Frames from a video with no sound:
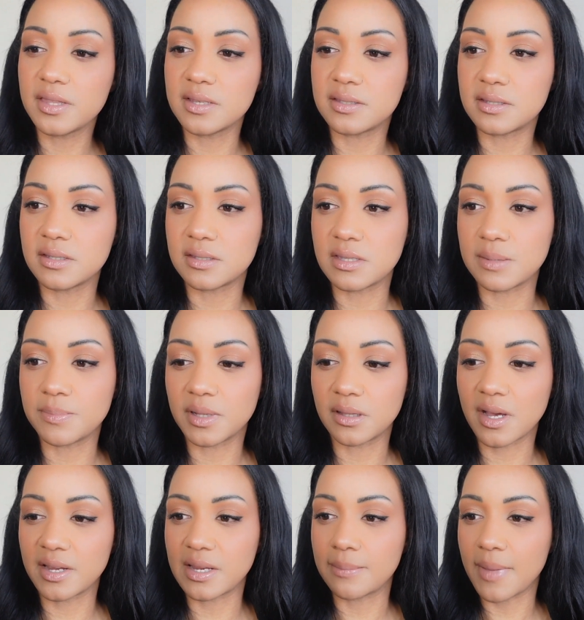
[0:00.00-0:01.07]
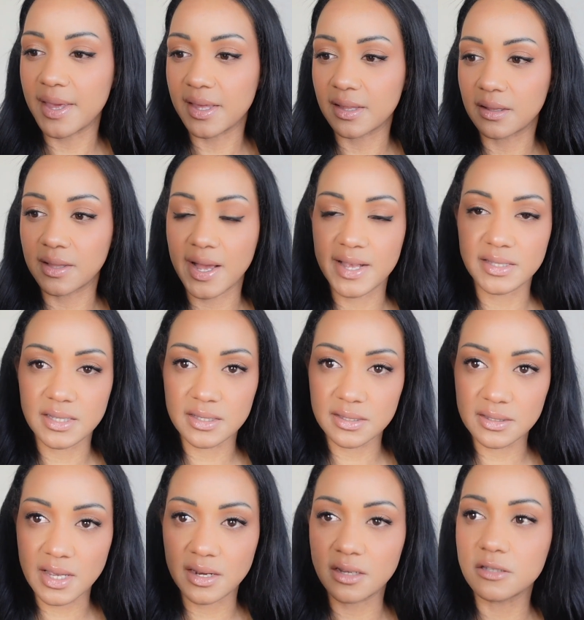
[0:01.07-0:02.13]
This is the Milani Make It Last
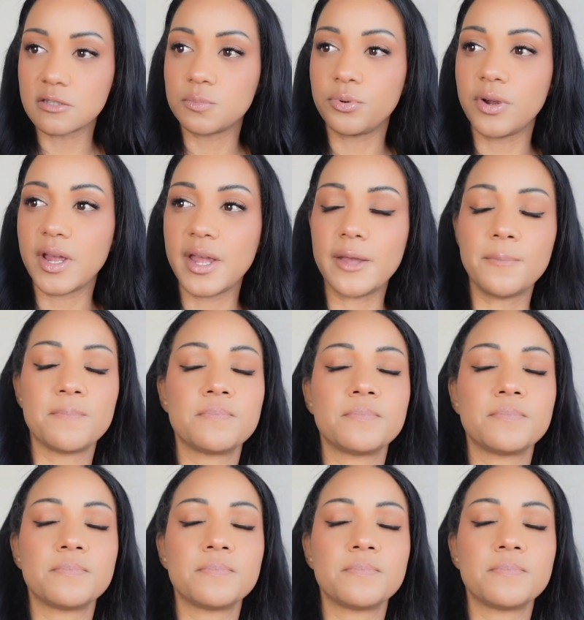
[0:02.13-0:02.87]
setting spray.